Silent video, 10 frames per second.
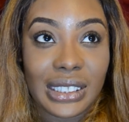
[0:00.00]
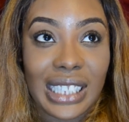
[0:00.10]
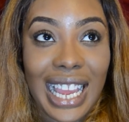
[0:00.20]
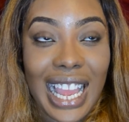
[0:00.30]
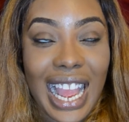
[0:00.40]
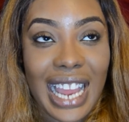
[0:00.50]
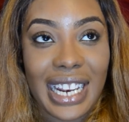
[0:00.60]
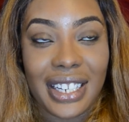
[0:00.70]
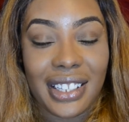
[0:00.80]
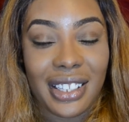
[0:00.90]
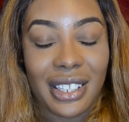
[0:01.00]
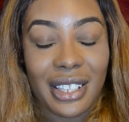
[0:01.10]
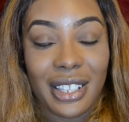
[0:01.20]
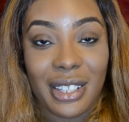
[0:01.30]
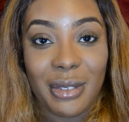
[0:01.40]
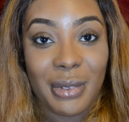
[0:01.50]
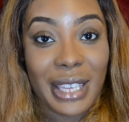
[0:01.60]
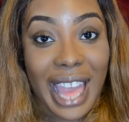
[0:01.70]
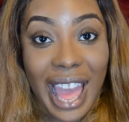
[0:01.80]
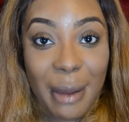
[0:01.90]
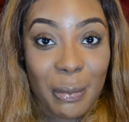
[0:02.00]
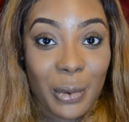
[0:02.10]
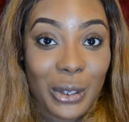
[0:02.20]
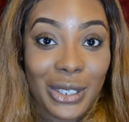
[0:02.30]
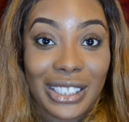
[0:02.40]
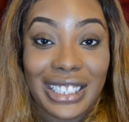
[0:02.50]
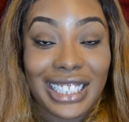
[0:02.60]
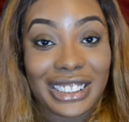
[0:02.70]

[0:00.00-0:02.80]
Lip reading: had a gap on not